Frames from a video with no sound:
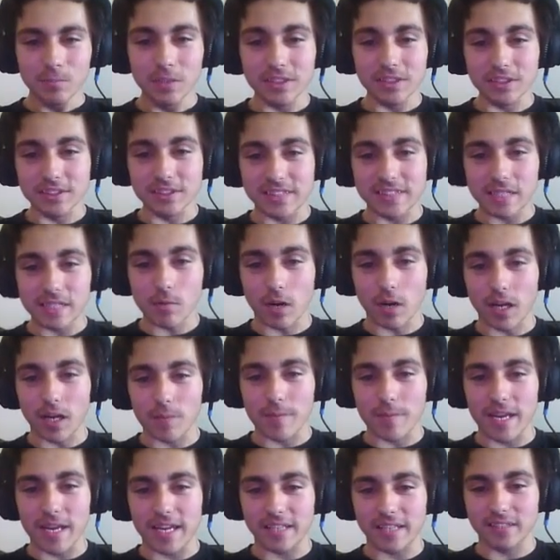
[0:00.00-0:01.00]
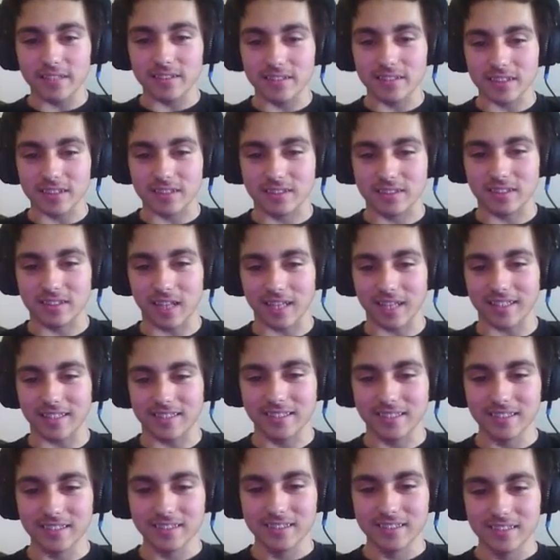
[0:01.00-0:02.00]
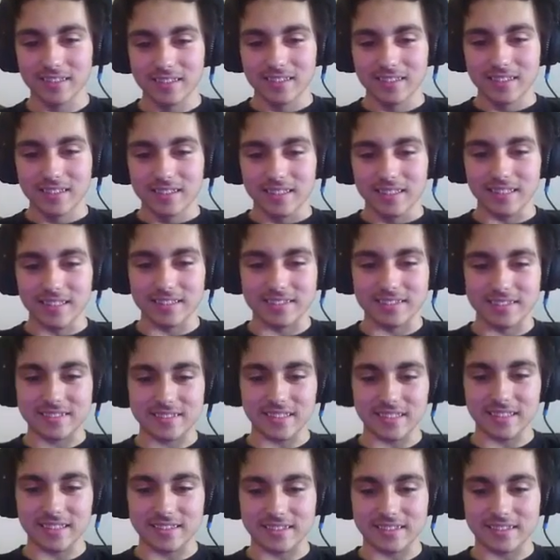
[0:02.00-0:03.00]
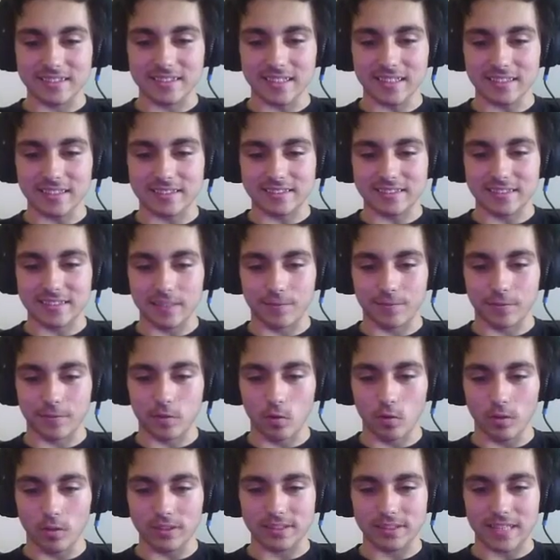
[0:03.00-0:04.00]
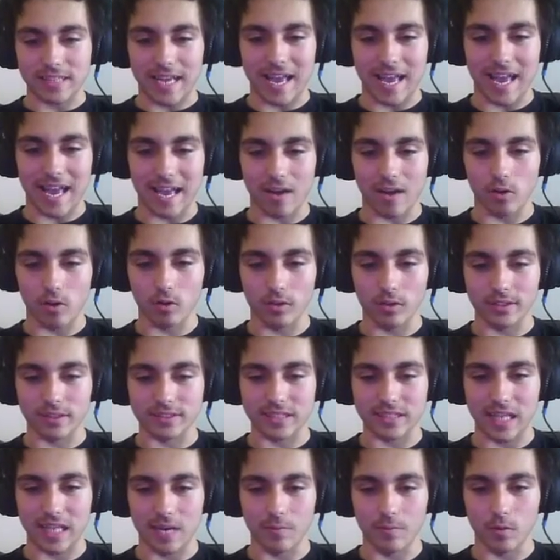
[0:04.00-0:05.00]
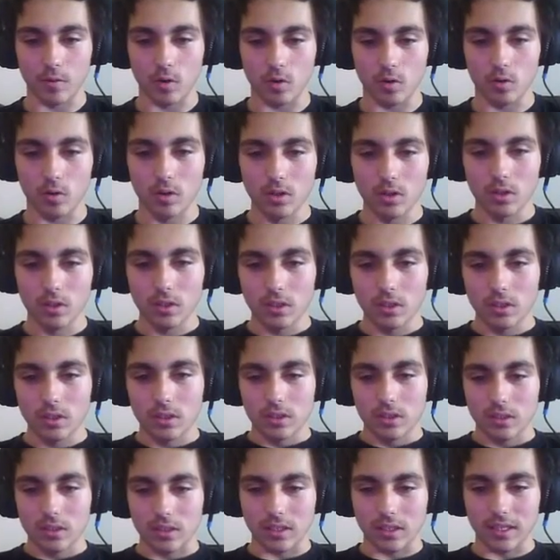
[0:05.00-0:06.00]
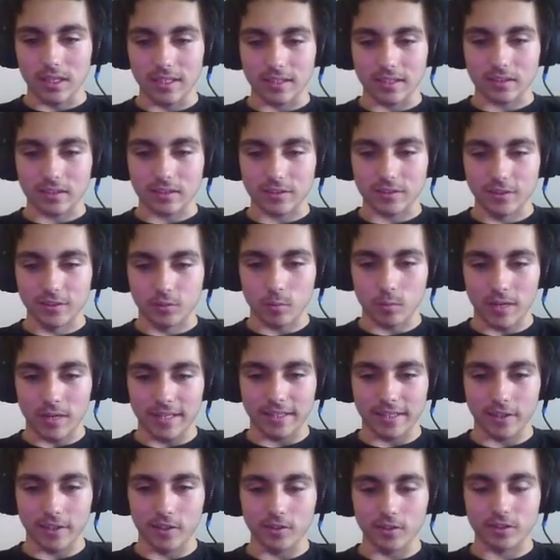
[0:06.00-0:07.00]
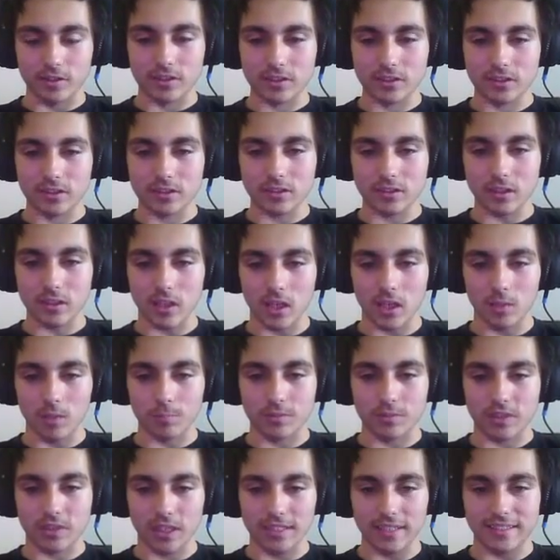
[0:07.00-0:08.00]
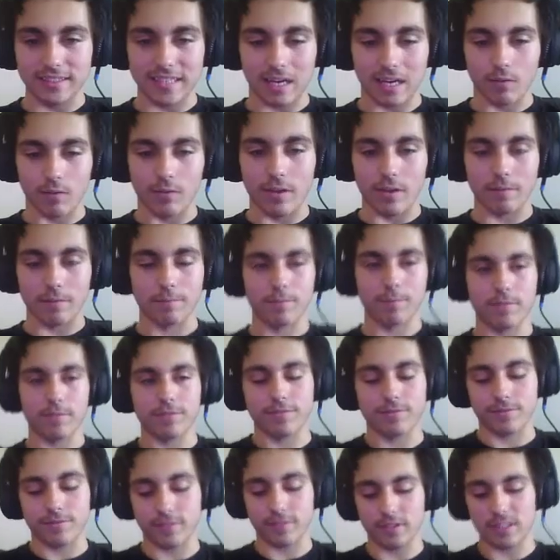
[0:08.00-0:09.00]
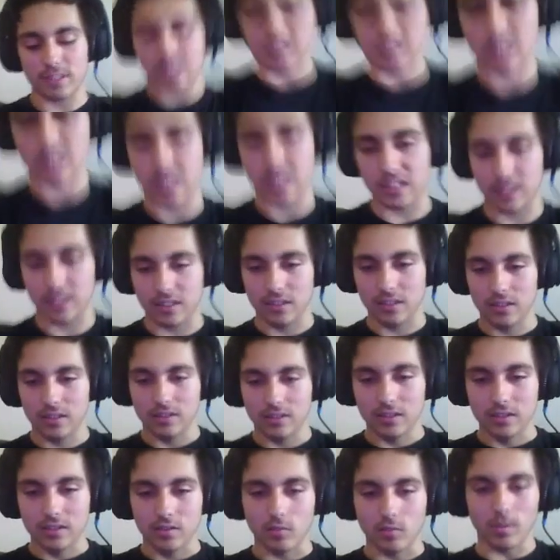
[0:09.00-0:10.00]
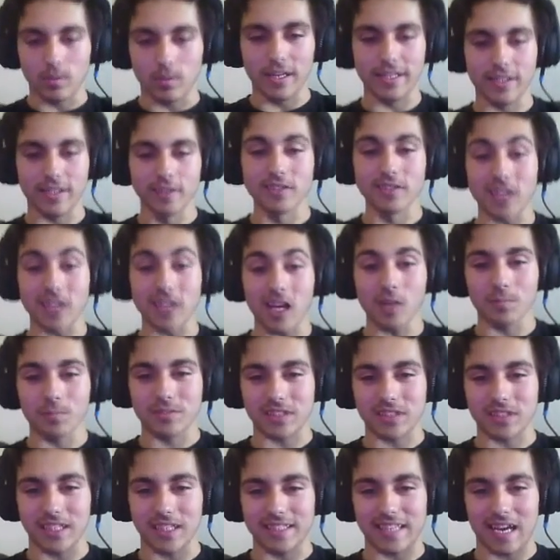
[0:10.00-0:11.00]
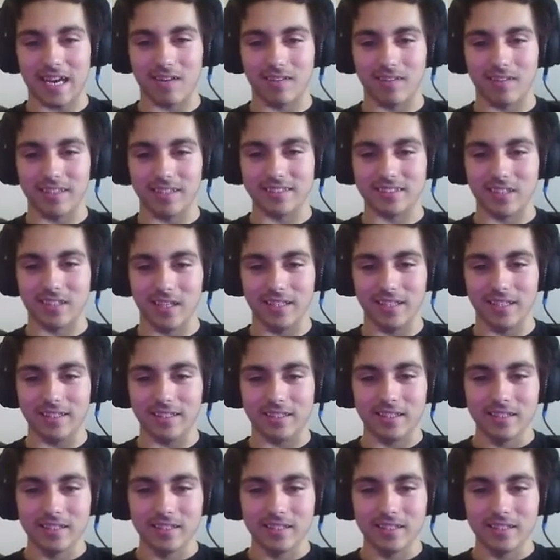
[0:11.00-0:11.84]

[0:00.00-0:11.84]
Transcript: but you see what I mean? Just, like, it's it gets difficult as hell, this level. Like, just when it goes upside down, that... Fuck. When it goes upside down, it's like,